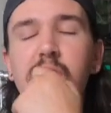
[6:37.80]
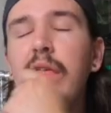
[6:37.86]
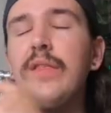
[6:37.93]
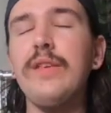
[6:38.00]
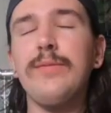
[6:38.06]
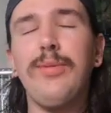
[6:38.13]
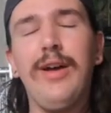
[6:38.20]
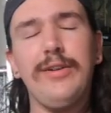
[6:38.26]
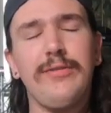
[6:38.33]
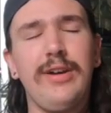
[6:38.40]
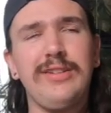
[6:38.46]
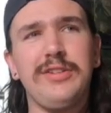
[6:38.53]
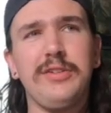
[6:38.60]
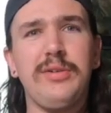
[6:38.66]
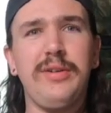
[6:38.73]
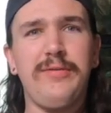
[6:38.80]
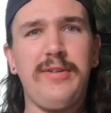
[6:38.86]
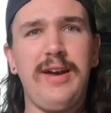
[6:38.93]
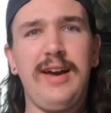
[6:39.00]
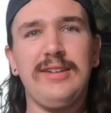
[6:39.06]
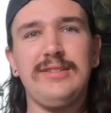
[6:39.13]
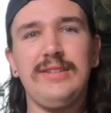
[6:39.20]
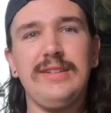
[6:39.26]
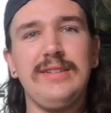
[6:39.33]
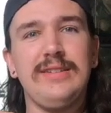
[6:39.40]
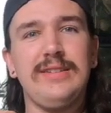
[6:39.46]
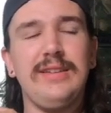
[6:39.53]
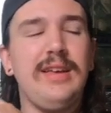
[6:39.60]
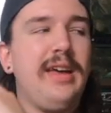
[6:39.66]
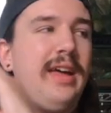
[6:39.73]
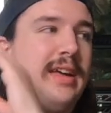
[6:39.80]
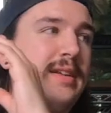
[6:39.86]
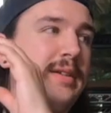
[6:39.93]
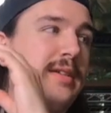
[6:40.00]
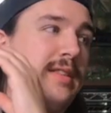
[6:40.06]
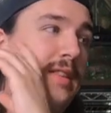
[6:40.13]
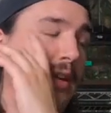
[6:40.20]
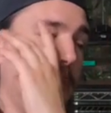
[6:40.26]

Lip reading: These black racks are great for hatchlings, and the